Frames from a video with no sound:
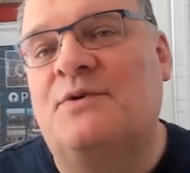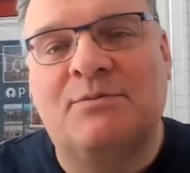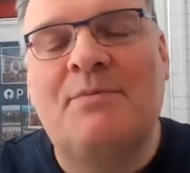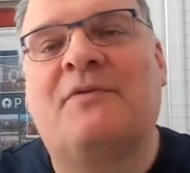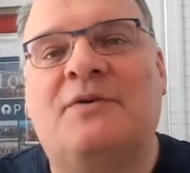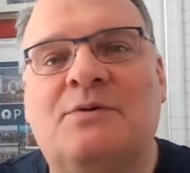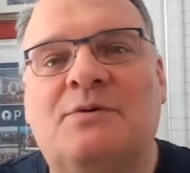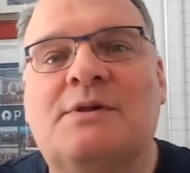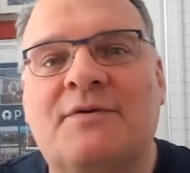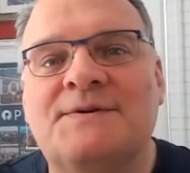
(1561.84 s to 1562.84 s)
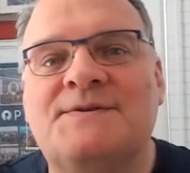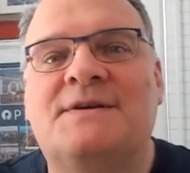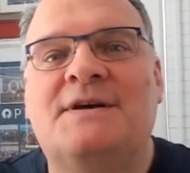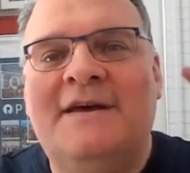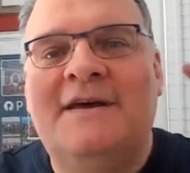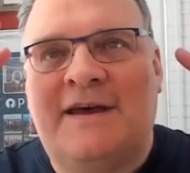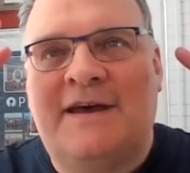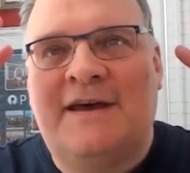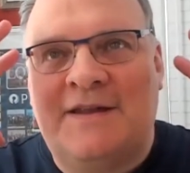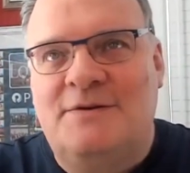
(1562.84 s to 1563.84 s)
if we come up a few levels
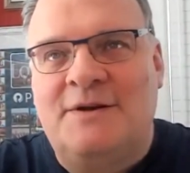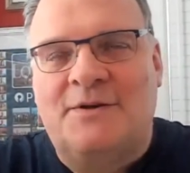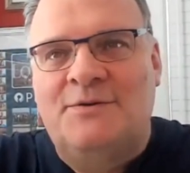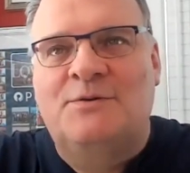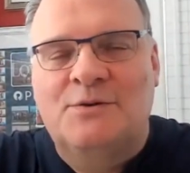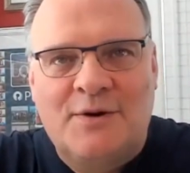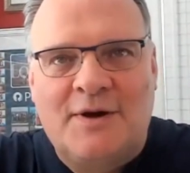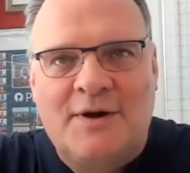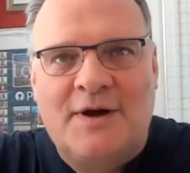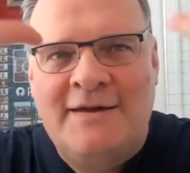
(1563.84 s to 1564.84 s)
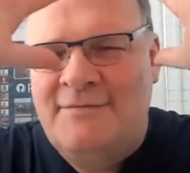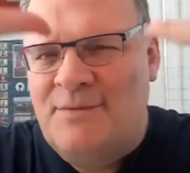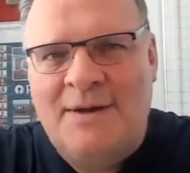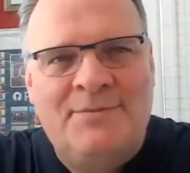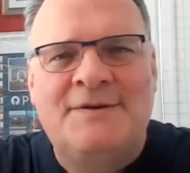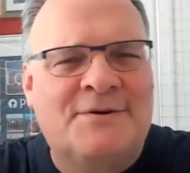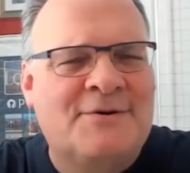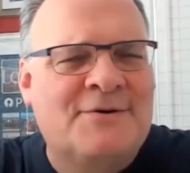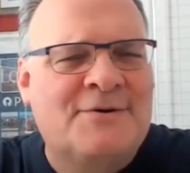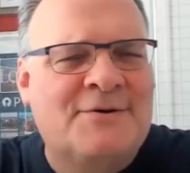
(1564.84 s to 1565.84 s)
and you look ahead maybe into
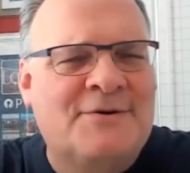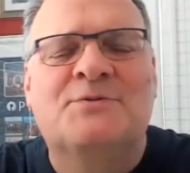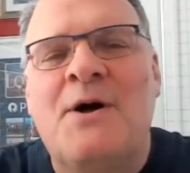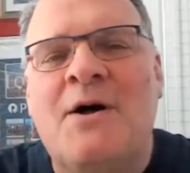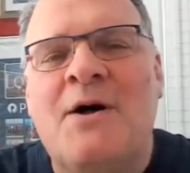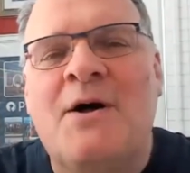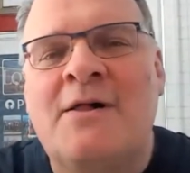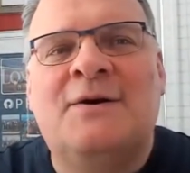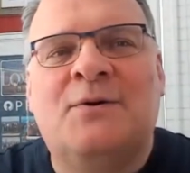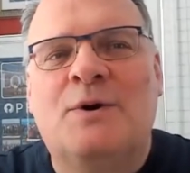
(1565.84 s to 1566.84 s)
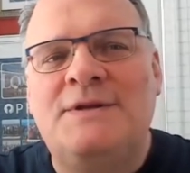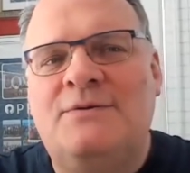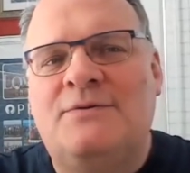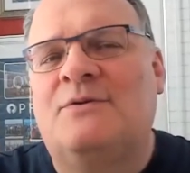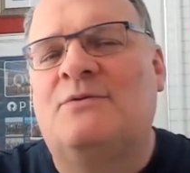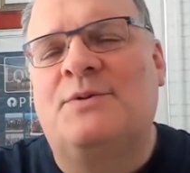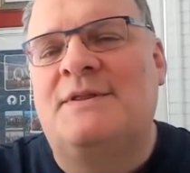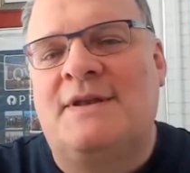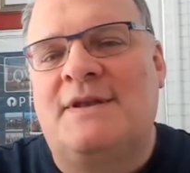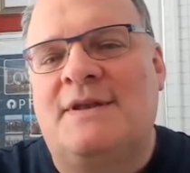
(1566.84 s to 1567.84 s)
your crystal ball, what do you
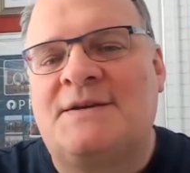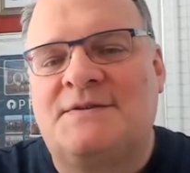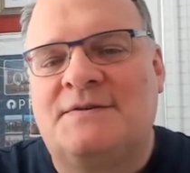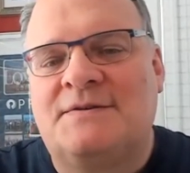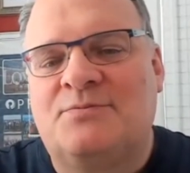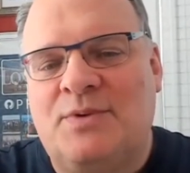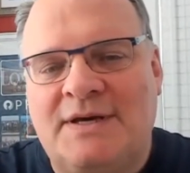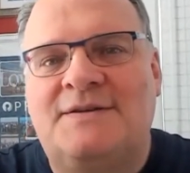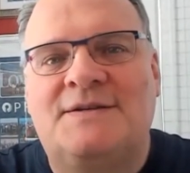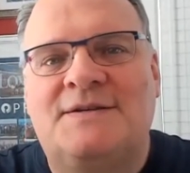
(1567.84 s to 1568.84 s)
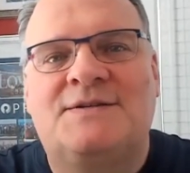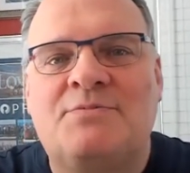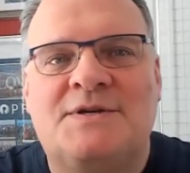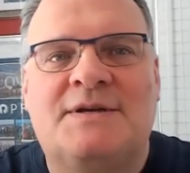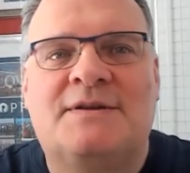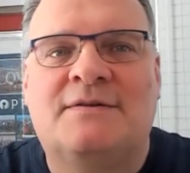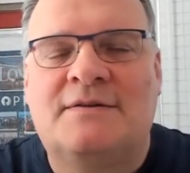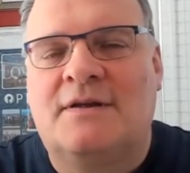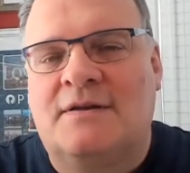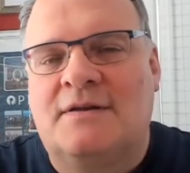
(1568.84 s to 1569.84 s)
think will be the next big
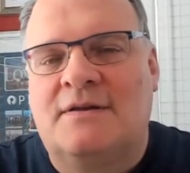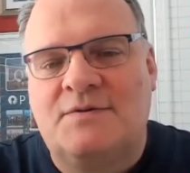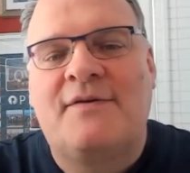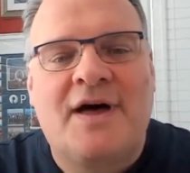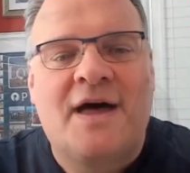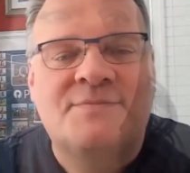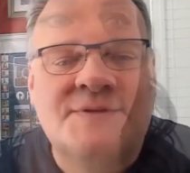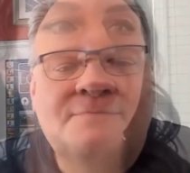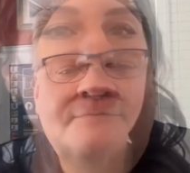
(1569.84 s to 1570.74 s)
disruption to RevOps?